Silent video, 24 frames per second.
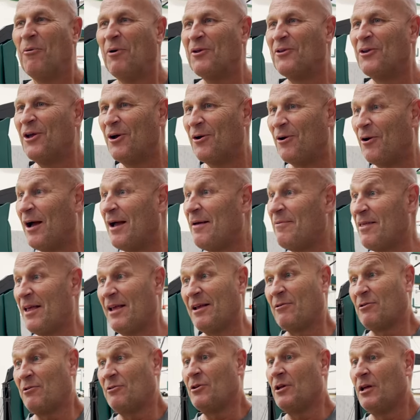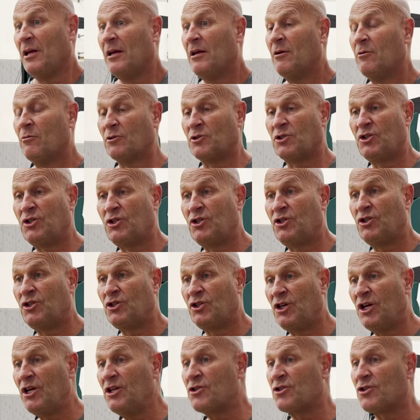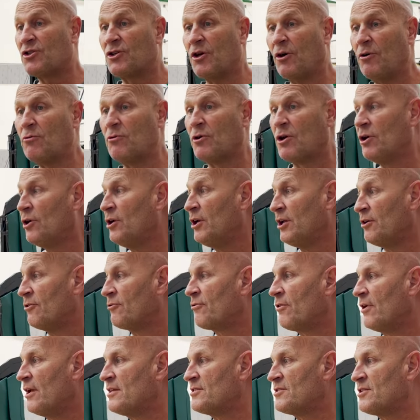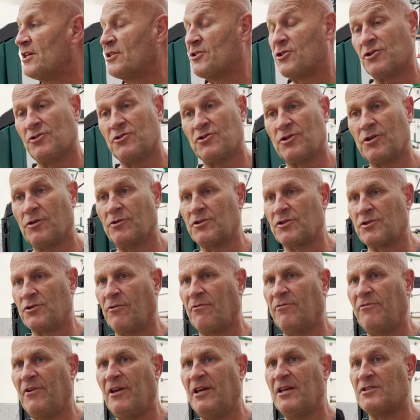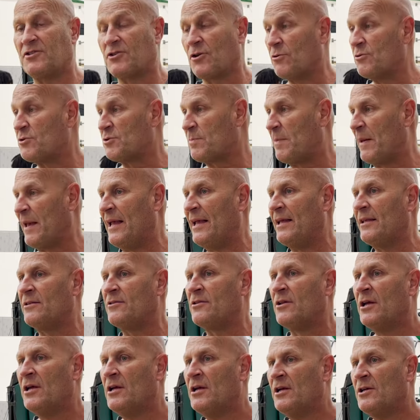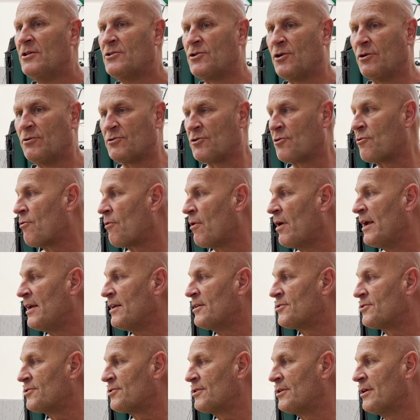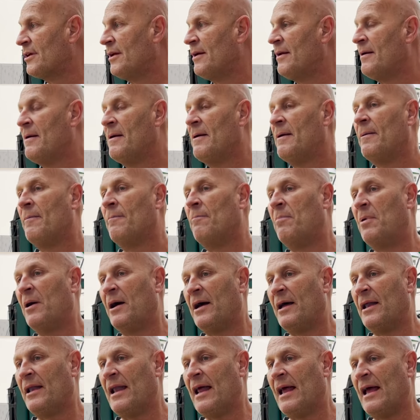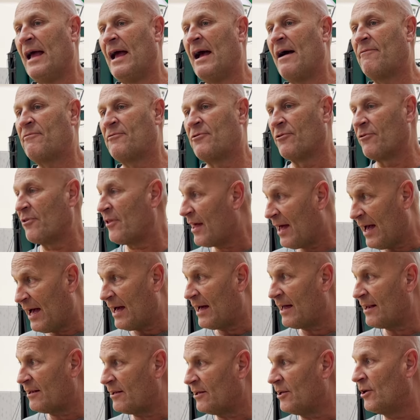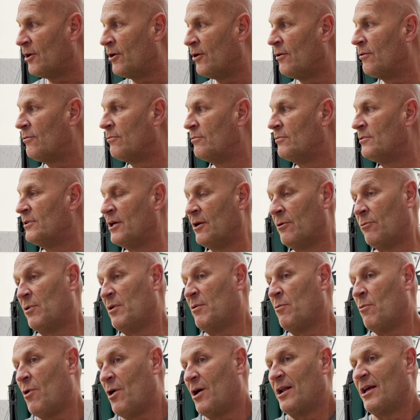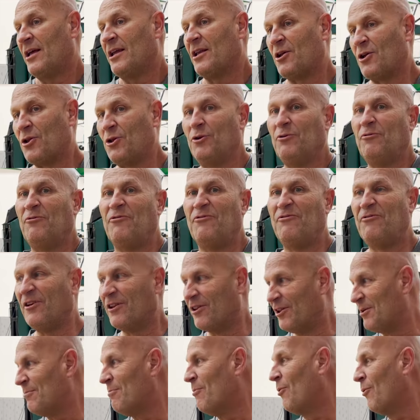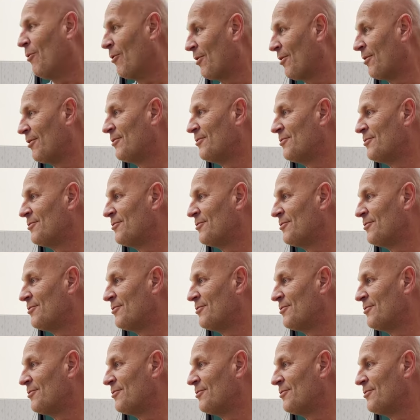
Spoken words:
Well, no, I think she's so good in transition. So is Sophia, so is Peyton, so is Grace. But after that, you know, we want to include Philly more.